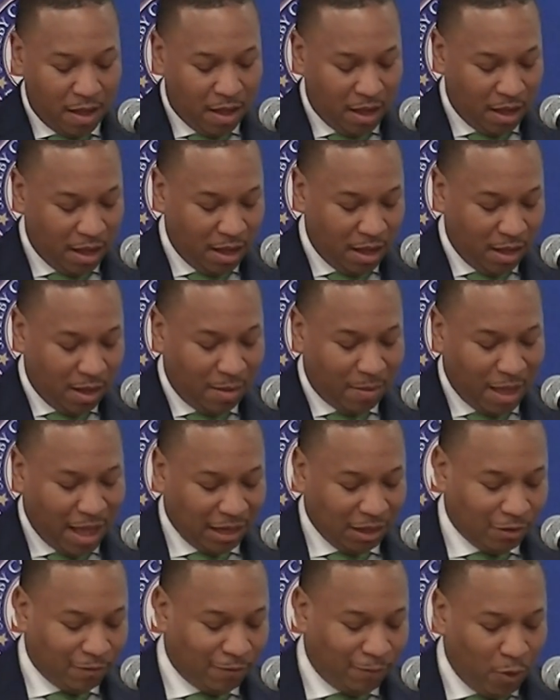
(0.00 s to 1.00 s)
Uh, I
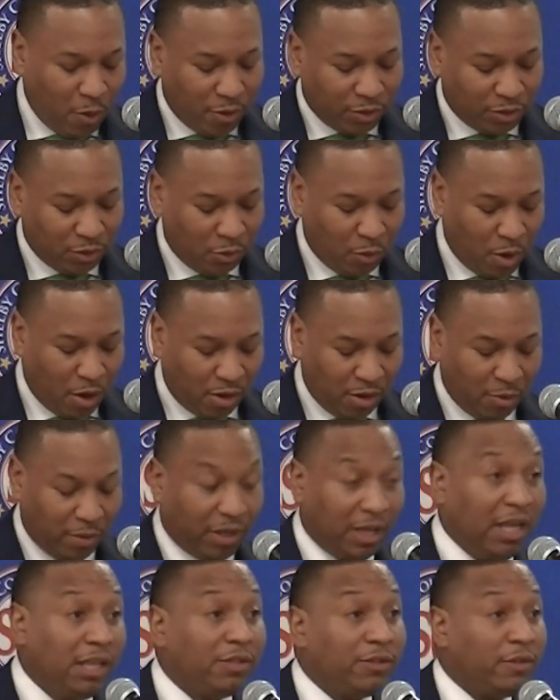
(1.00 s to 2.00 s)
look forward to working with
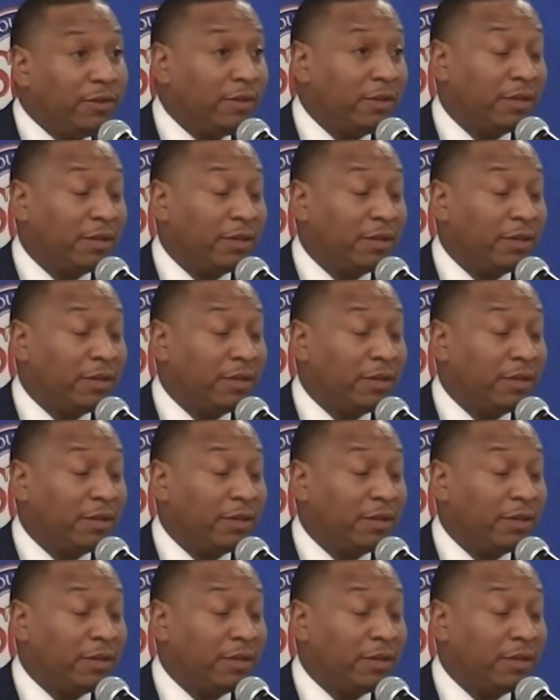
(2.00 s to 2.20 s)
each,